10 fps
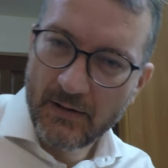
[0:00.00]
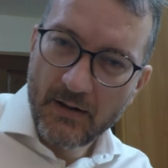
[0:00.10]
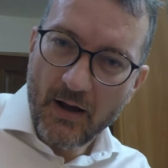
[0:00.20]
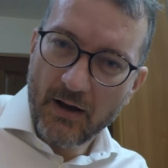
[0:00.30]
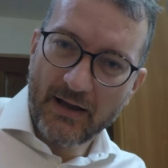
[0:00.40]

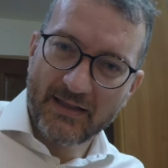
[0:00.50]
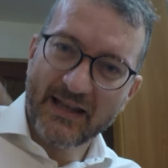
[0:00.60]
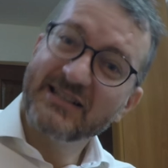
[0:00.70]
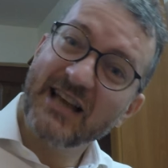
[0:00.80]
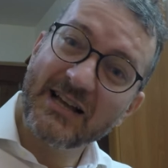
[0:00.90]
Okay,
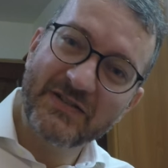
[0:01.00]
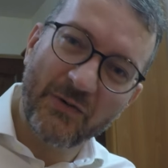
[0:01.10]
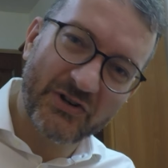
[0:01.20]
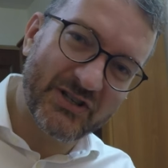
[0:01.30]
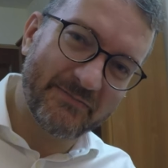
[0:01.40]
thanks guys for
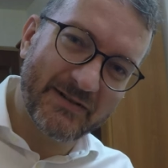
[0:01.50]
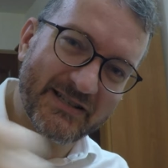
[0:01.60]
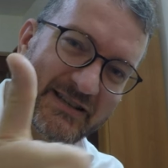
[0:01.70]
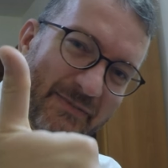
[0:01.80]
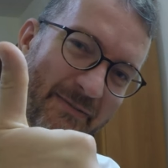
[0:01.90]
watching.
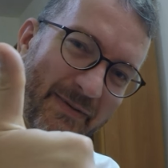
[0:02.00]
Please give me a big